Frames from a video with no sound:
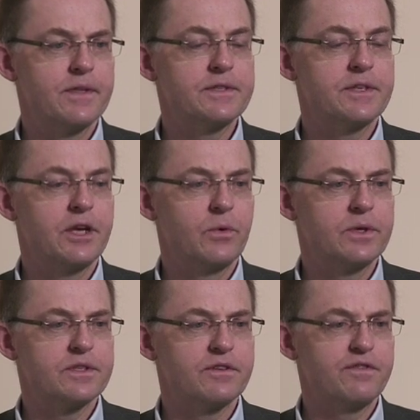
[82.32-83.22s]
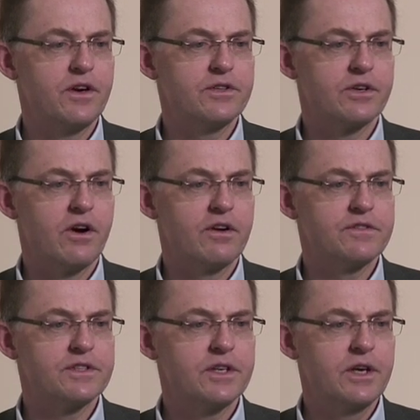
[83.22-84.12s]
This sequence of
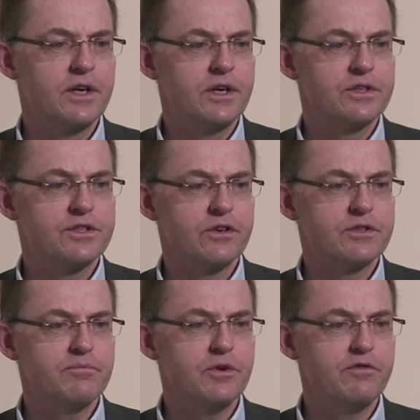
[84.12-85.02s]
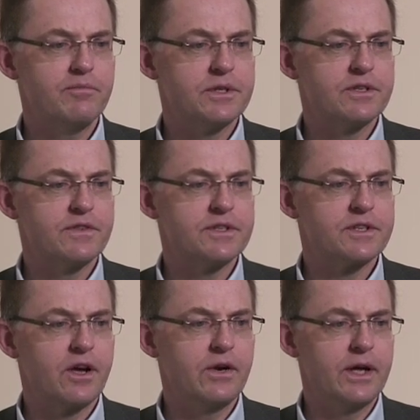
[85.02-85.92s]
photographs shows movement of the
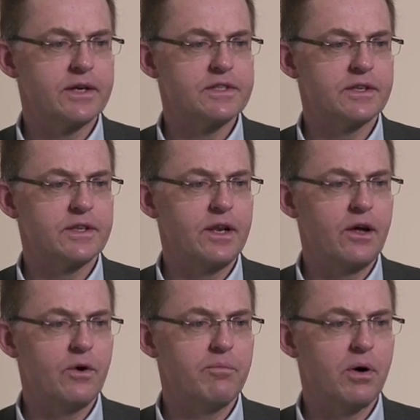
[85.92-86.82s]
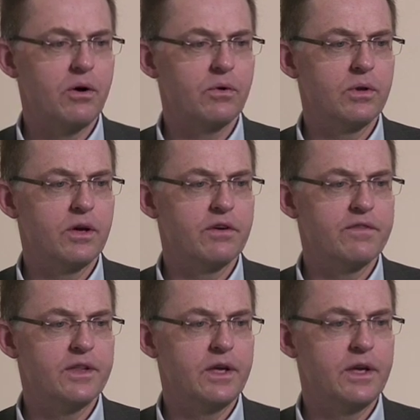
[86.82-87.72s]
scolex at the lower pole of
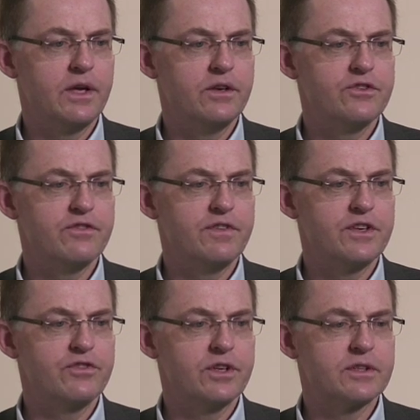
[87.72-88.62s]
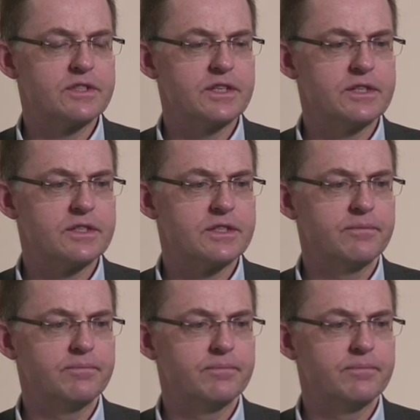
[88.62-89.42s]
the intravitreal cyst.